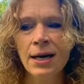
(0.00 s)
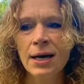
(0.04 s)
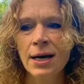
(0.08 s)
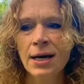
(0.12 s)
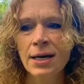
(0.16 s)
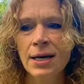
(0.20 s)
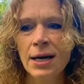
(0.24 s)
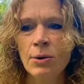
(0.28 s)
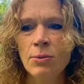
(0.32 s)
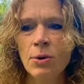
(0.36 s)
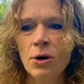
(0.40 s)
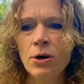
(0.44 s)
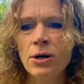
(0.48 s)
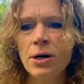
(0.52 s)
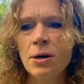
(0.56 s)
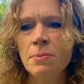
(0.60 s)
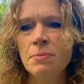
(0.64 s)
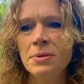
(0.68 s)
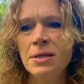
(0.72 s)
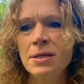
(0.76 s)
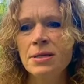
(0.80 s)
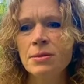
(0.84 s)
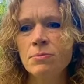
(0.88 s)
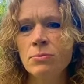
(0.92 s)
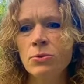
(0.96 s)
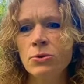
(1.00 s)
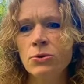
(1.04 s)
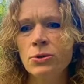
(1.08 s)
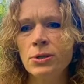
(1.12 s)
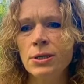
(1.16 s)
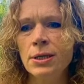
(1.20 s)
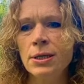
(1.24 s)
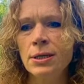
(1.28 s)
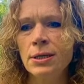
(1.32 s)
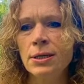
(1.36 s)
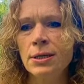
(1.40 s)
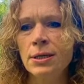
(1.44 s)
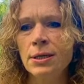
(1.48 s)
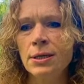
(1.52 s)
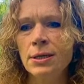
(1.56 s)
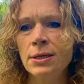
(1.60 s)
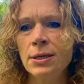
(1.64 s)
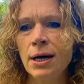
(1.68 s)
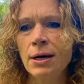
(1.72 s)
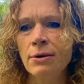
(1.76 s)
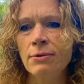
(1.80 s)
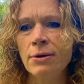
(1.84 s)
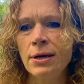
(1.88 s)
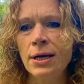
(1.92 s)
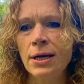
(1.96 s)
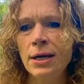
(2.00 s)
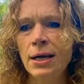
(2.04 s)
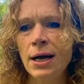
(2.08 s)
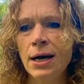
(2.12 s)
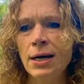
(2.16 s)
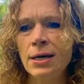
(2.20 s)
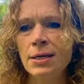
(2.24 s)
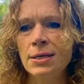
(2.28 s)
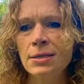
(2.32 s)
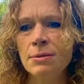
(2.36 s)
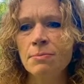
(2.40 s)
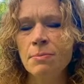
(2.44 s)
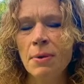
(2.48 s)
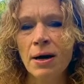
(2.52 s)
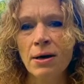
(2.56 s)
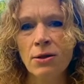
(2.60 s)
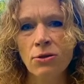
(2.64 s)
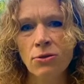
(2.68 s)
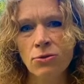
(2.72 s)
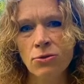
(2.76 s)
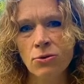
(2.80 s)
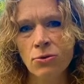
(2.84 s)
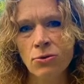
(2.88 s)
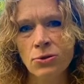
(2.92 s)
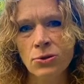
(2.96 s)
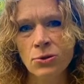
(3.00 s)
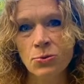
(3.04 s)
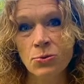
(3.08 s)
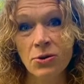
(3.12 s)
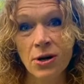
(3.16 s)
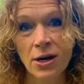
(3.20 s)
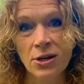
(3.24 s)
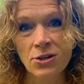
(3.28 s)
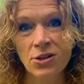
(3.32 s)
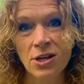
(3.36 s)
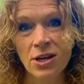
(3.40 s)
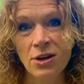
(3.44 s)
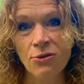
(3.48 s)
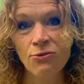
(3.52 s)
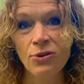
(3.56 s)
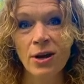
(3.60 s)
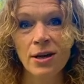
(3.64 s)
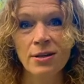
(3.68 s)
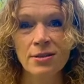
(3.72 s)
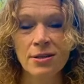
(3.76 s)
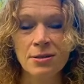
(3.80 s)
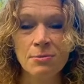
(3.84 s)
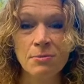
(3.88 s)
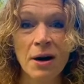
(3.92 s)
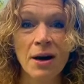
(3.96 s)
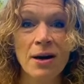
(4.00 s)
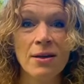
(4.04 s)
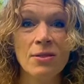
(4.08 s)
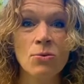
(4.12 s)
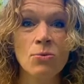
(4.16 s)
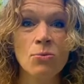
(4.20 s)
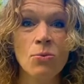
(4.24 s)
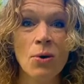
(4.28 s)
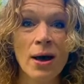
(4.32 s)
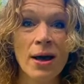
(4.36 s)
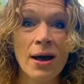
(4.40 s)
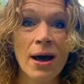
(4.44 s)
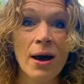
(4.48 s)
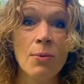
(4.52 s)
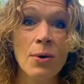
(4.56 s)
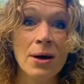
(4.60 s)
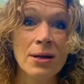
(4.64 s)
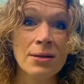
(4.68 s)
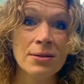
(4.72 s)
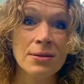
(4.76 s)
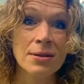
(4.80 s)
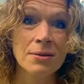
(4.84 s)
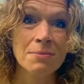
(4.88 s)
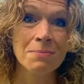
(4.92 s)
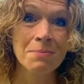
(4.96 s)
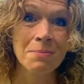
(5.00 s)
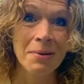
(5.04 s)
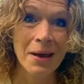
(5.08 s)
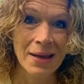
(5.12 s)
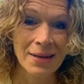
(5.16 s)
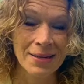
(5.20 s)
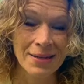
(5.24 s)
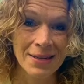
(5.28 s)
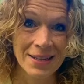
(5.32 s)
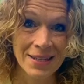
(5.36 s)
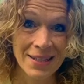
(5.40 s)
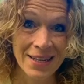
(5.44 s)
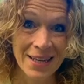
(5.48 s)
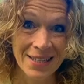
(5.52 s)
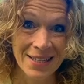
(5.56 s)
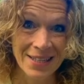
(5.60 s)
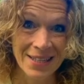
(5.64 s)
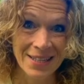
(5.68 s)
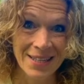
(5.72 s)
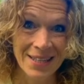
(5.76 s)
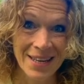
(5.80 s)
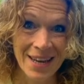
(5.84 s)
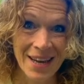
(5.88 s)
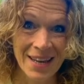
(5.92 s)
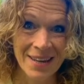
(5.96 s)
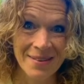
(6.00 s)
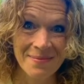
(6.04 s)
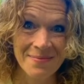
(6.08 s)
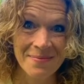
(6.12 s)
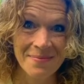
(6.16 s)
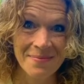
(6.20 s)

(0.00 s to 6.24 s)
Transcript: and I woke up this morning and I realized my thoughts were actually affected by the way I went to bed yesterday.